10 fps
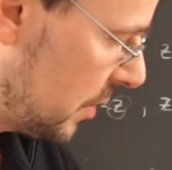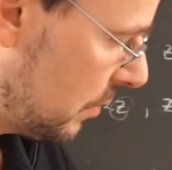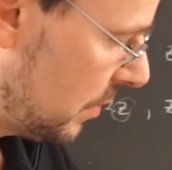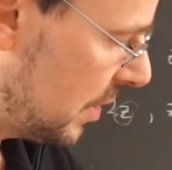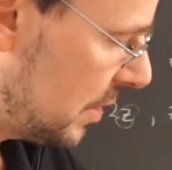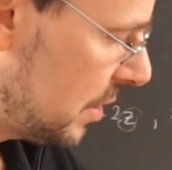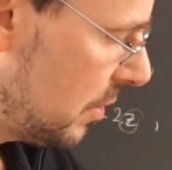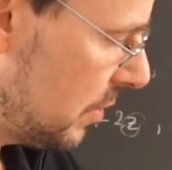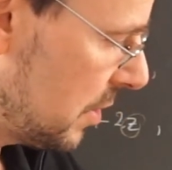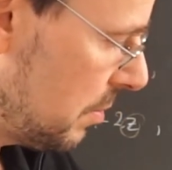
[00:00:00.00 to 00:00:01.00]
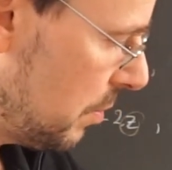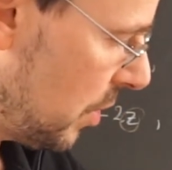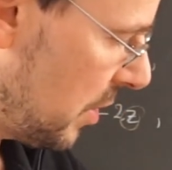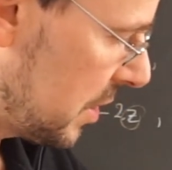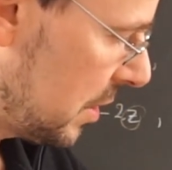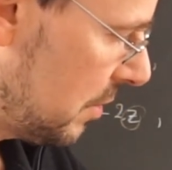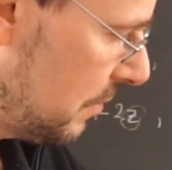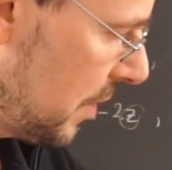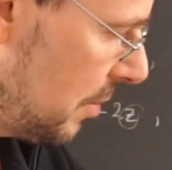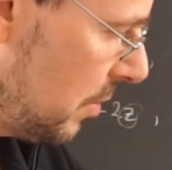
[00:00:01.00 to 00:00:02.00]
So this here is a
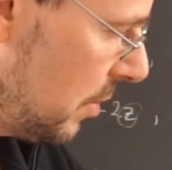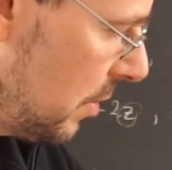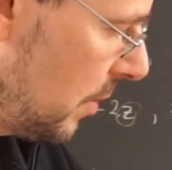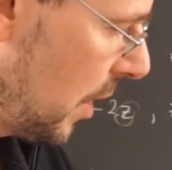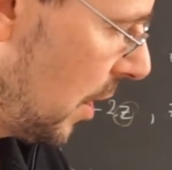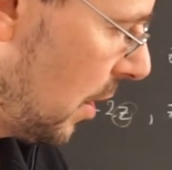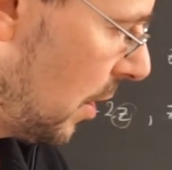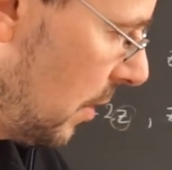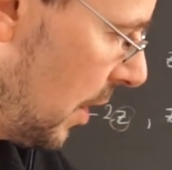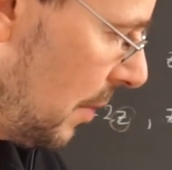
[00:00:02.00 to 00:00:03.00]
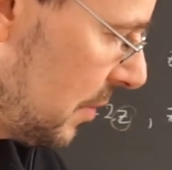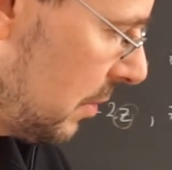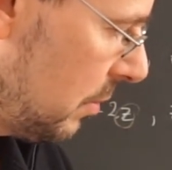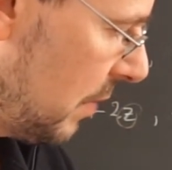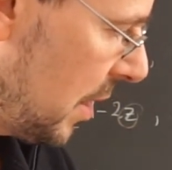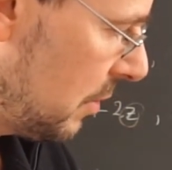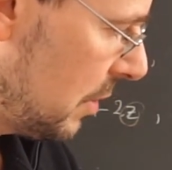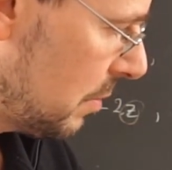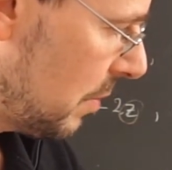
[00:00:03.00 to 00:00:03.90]
positive number. The absolute value is